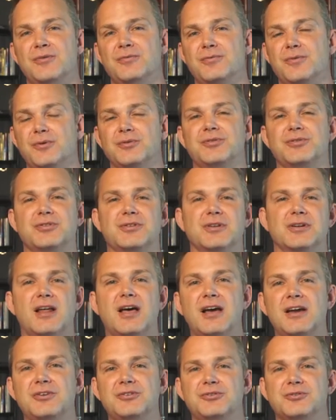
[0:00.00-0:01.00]
versus
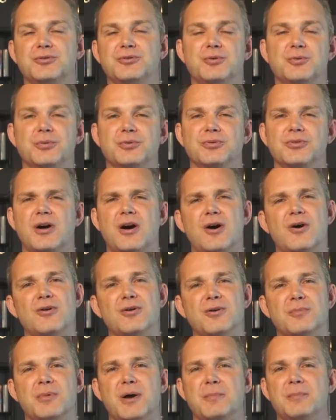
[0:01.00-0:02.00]
Elijah, who was
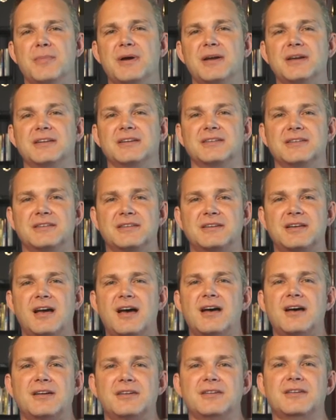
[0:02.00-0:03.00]
all about making
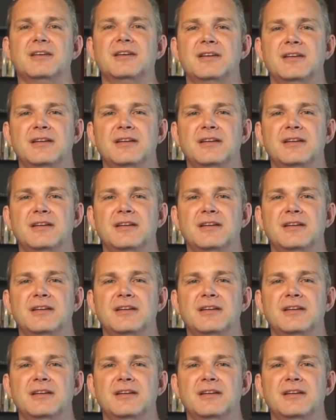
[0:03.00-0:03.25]
God